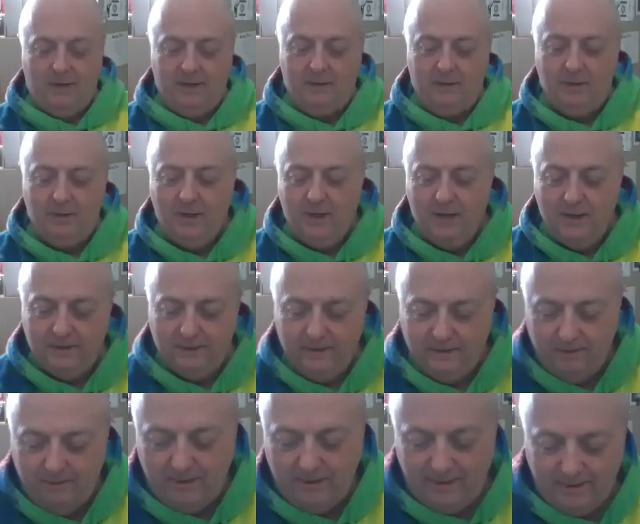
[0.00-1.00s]
of course,
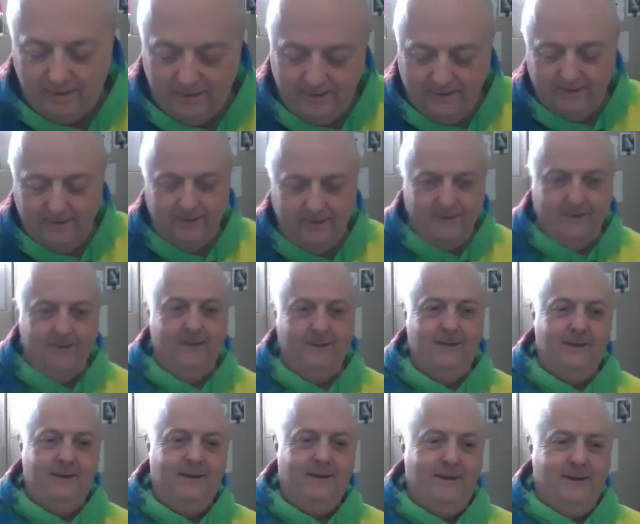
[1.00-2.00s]
you know I'm going to have to
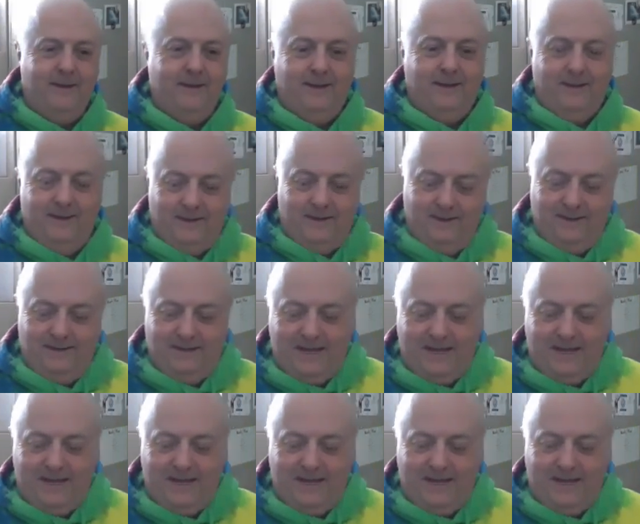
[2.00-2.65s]
ask what that was now.